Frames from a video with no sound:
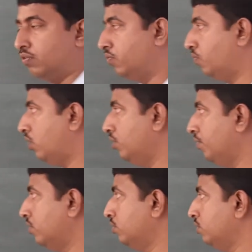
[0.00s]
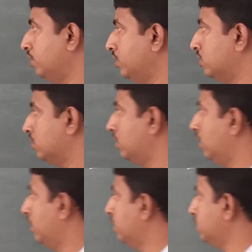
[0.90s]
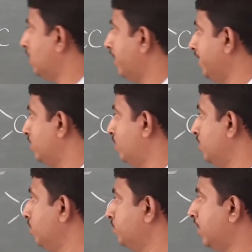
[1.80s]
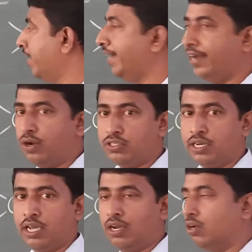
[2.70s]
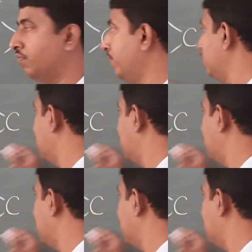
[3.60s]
What we have to do is, let us write one of the hydrogen along with the